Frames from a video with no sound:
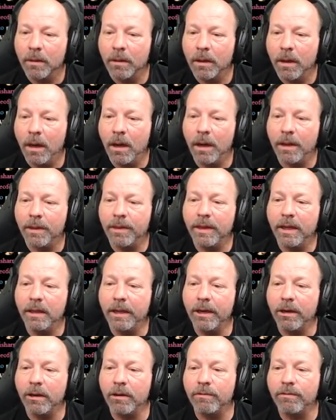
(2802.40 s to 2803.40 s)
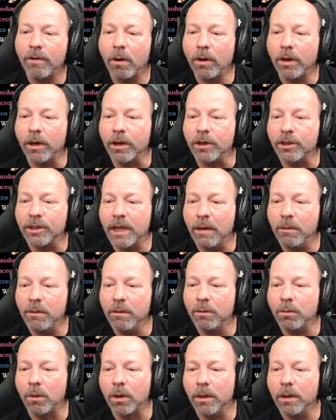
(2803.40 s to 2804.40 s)
A uh, thin layer of varnish, that would
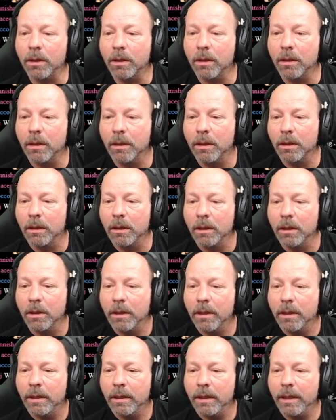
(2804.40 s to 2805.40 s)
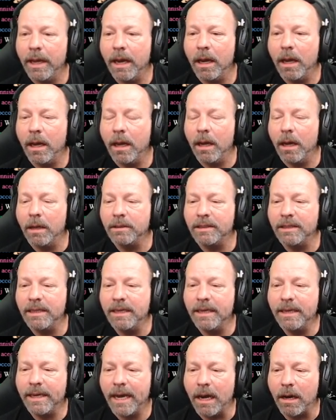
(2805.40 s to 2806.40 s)
work. Yeah, a
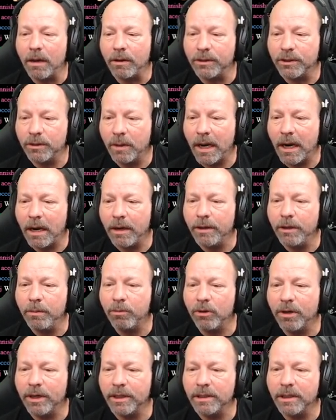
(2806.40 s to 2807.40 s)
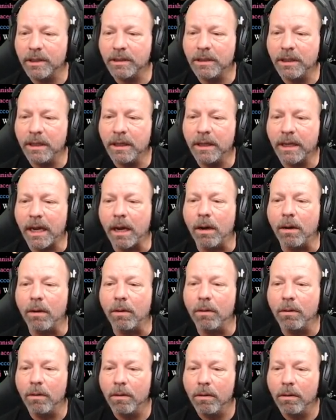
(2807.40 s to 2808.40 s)
decal. So how do you print a decal,
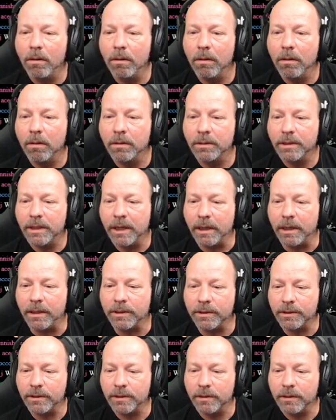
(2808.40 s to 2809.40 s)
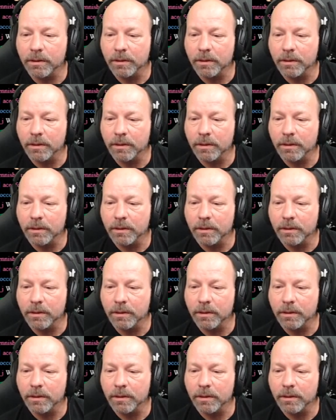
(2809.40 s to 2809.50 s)
Dennis?